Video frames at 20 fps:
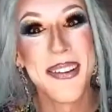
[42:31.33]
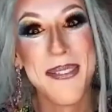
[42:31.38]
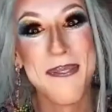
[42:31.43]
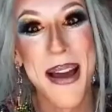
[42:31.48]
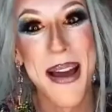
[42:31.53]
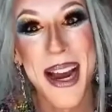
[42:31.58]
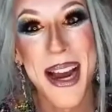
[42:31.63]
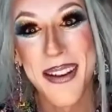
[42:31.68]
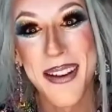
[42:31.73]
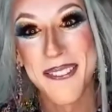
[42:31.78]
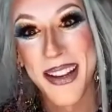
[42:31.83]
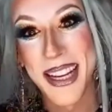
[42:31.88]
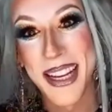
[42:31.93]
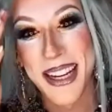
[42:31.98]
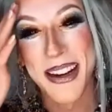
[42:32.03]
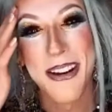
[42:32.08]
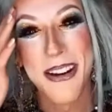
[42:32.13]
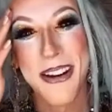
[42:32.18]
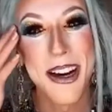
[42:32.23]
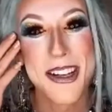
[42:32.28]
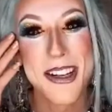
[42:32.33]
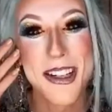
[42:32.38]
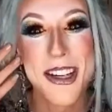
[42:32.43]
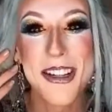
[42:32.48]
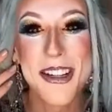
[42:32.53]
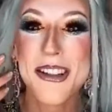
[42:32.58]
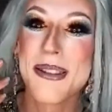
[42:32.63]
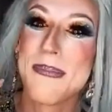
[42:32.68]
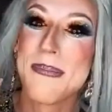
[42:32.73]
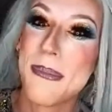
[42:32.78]
back, I'm like, oh, I should have
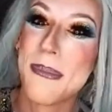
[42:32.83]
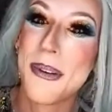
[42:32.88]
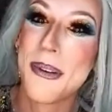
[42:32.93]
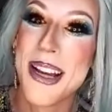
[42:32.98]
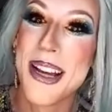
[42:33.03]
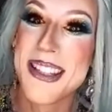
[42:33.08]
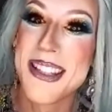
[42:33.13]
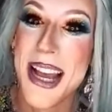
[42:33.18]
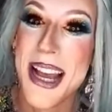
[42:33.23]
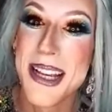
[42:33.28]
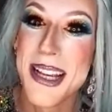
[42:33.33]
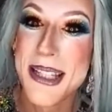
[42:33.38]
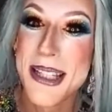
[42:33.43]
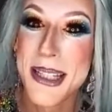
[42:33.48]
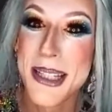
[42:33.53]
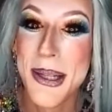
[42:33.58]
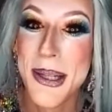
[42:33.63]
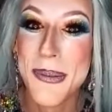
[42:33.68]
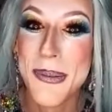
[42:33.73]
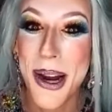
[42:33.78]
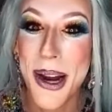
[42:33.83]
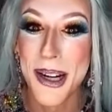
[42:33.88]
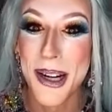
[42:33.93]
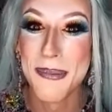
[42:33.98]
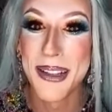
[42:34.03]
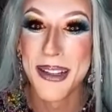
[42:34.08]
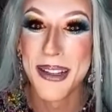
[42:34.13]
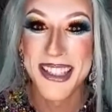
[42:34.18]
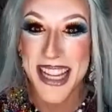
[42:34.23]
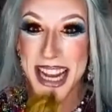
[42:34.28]
just memorized that cue card,
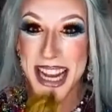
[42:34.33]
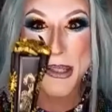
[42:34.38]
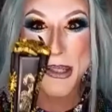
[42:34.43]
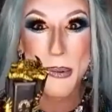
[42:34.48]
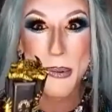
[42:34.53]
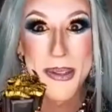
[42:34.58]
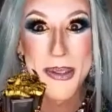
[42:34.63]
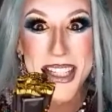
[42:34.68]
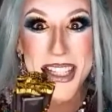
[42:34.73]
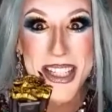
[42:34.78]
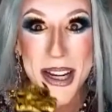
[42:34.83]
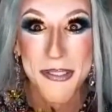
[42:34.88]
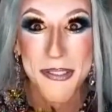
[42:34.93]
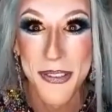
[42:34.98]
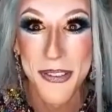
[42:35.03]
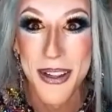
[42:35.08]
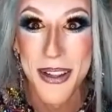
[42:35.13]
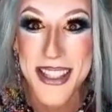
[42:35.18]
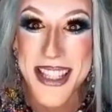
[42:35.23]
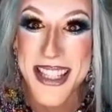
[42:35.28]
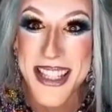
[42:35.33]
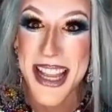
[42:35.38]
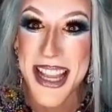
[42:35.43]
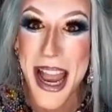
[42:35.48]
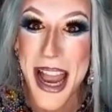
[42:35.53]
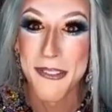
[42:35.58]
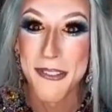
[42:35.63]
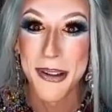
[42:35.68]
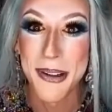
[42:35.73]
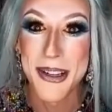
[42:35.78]
because that's what was the difference, is that
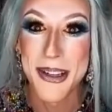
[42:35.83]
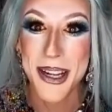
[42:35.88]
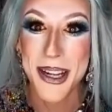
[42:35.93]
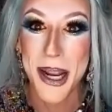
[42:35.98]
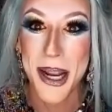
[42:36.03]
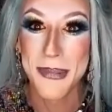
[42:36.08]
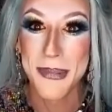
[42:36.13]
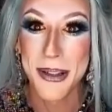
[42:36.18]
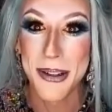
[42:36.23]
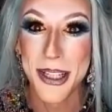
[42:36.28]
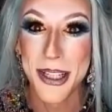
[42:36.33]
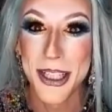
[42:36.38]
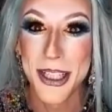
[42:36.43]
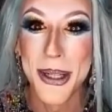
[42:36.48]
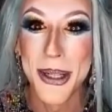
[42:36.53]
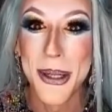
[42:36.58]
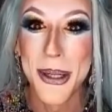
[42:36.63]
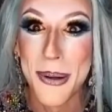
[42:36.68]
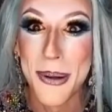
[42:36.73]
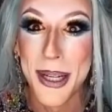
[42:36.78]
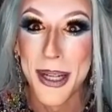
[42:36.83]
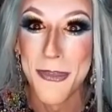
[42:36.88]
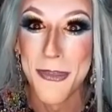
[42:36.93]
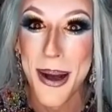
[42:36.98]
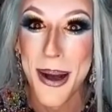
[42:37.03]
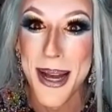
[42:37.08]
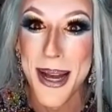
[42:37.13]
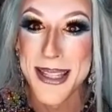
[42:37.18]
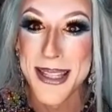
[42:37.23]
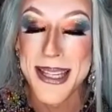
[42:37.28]
everyone else got up there and they knew what it
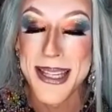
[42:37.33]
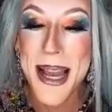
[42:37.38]
was.